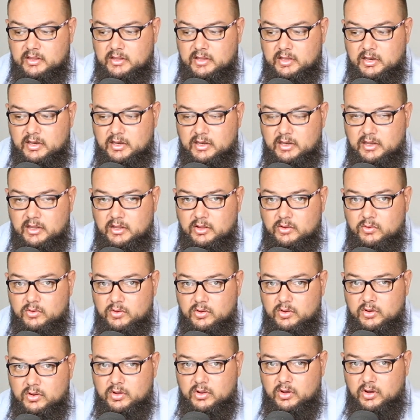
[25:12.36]
the
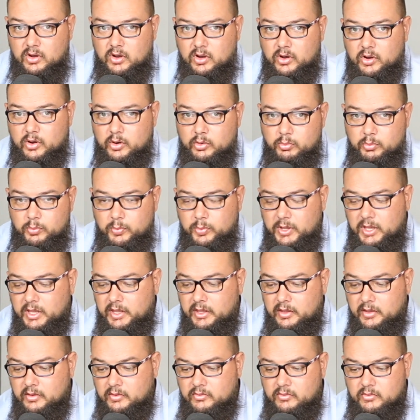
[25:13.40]
new
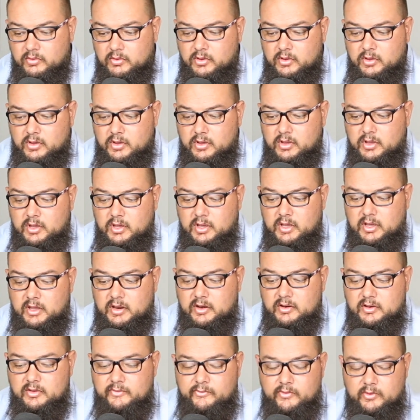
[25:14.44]
RP,
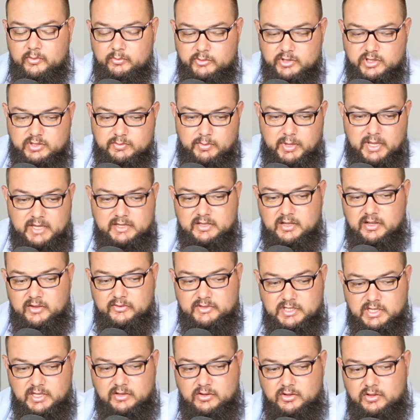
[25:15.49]
and from the specs that I've
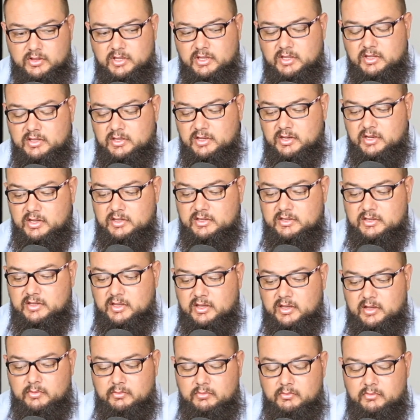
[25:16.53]
seen on the internet,
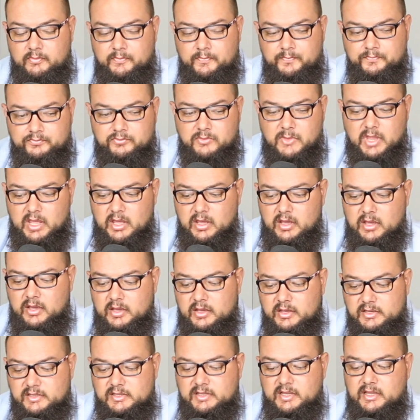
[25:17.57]
um,
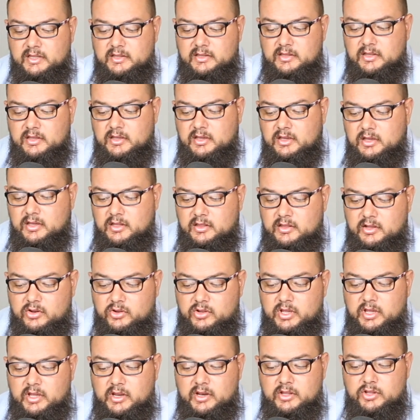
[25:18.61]
is that they're
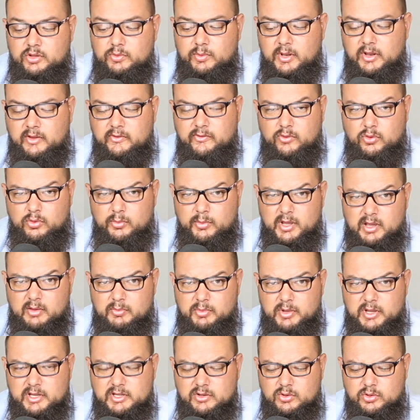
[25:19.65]
looking at a 24
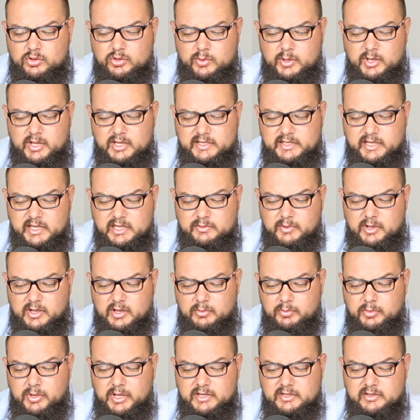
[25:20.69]
megapixel or 26
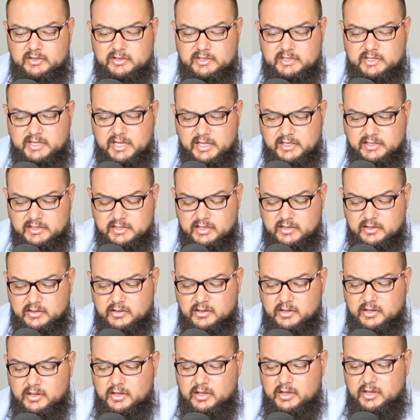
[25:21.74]
megapixel sensor.
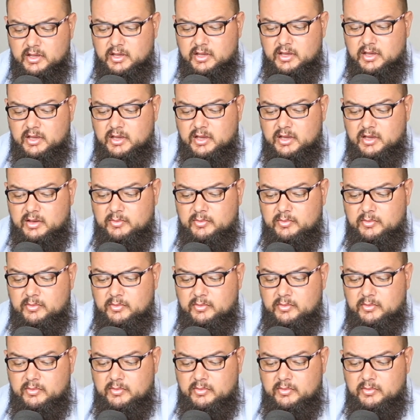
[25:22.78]
Um,